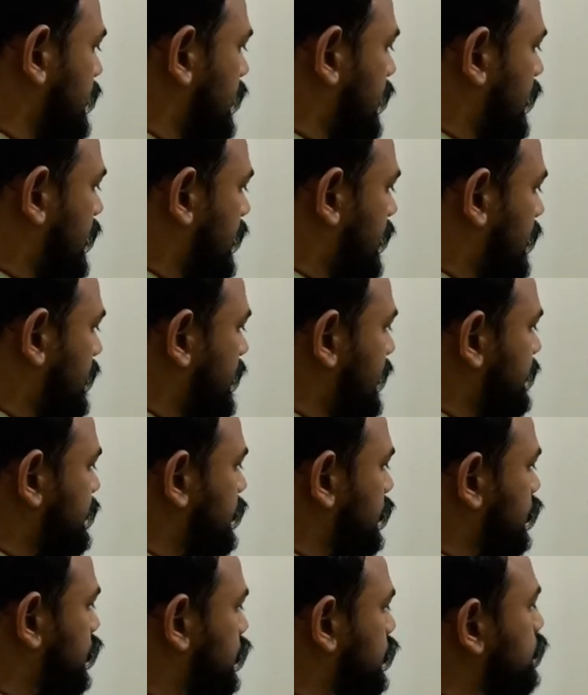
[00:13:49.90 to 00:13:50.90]
Let's
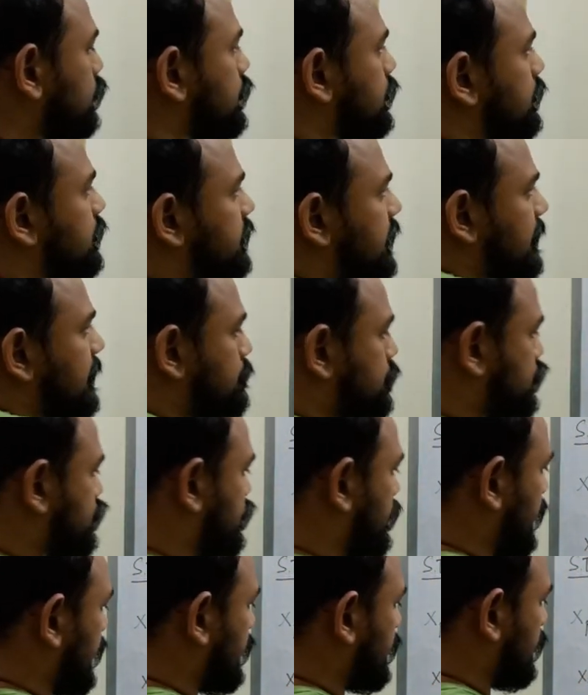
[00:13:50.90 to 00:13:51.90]
just use the same
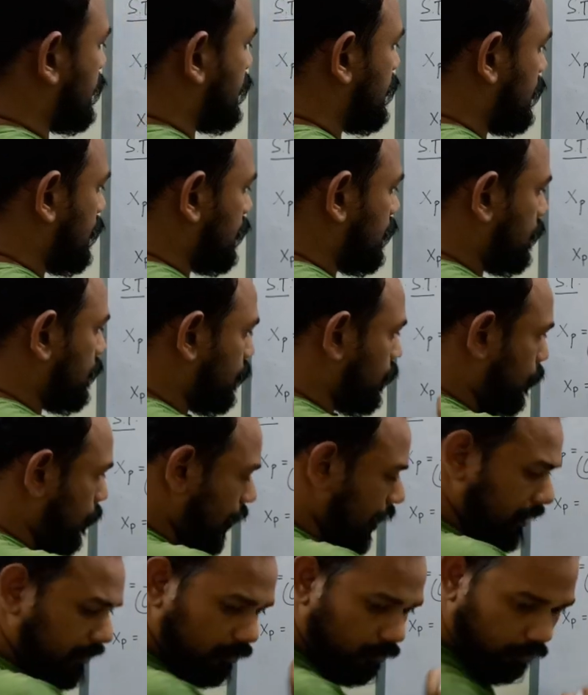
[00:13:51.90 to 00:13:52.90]
trick. 1